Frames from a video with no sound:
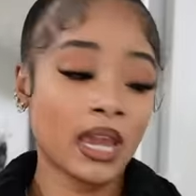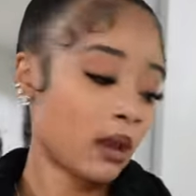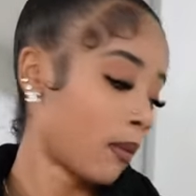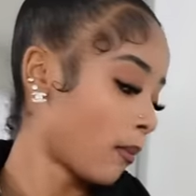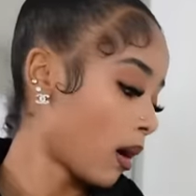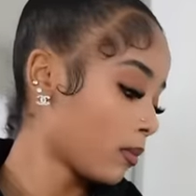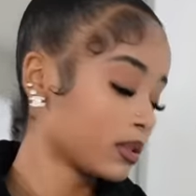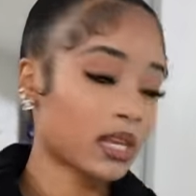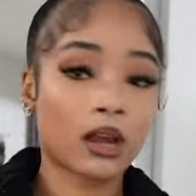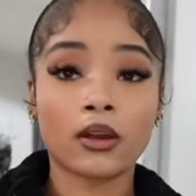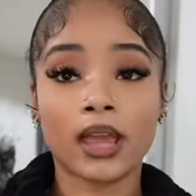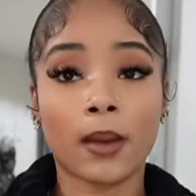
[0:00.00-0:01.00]
And my mom was
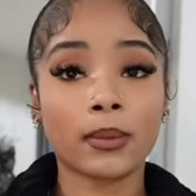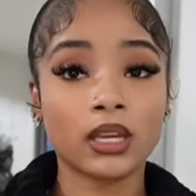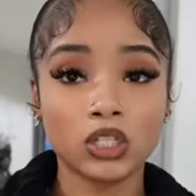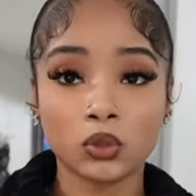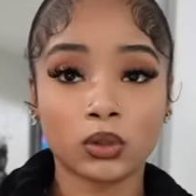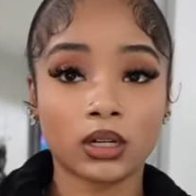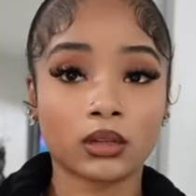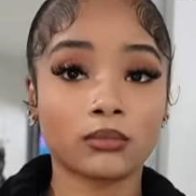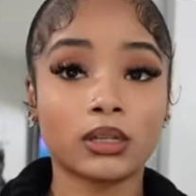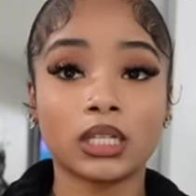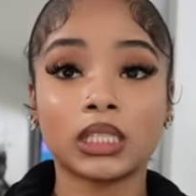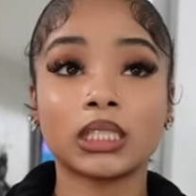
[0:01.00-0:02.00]
like, oh yeah, I'm gonna get you one of them
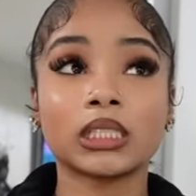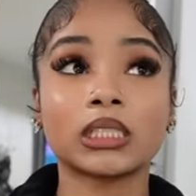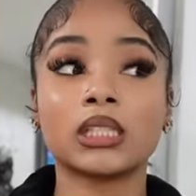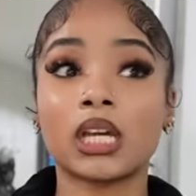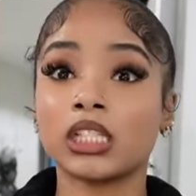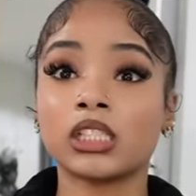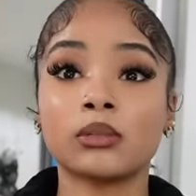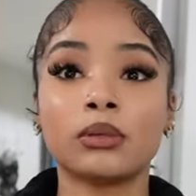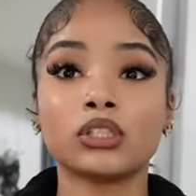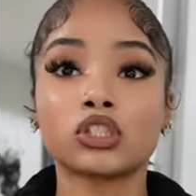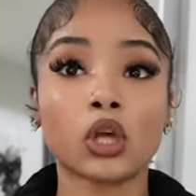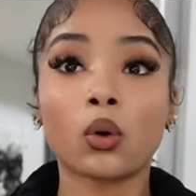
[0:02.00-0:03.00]
because that should
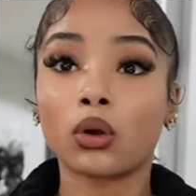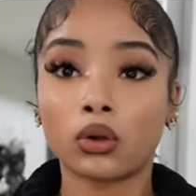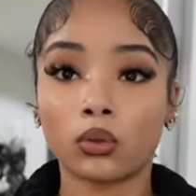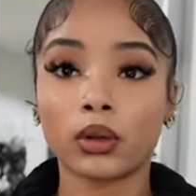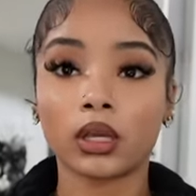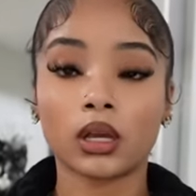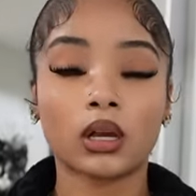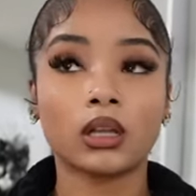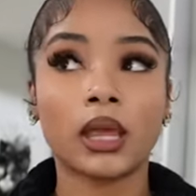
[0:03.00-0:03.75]
be so annoying y'all.